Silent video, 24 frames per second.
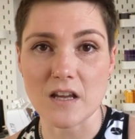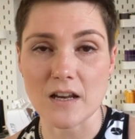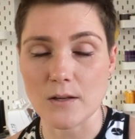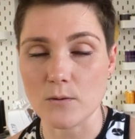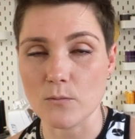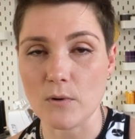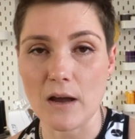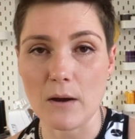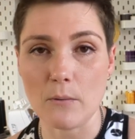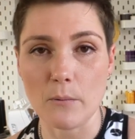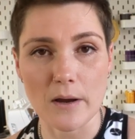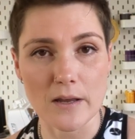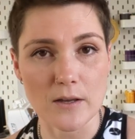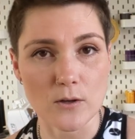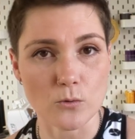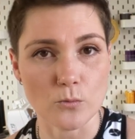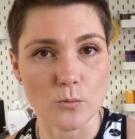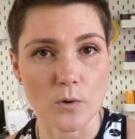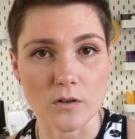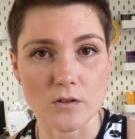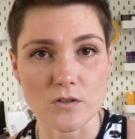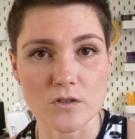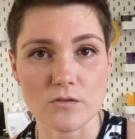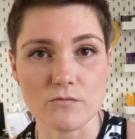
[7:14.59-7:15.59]
anywhere where you'll
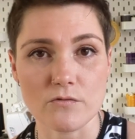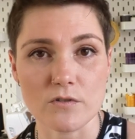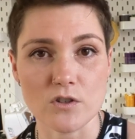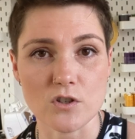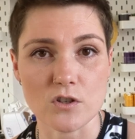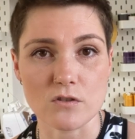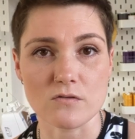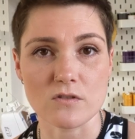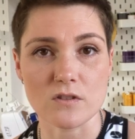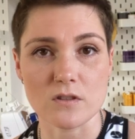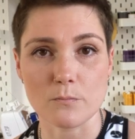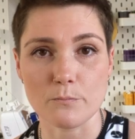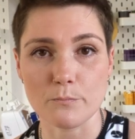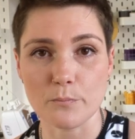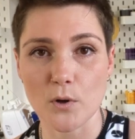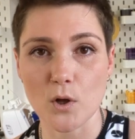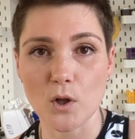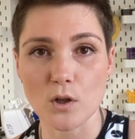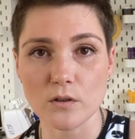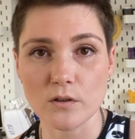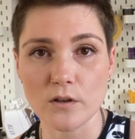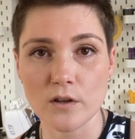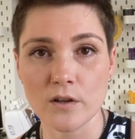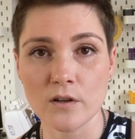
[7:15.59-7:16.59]
want to reduce the
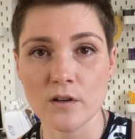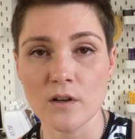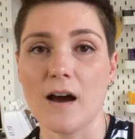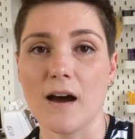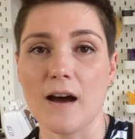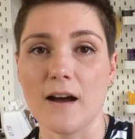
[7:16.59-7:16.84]
bulk,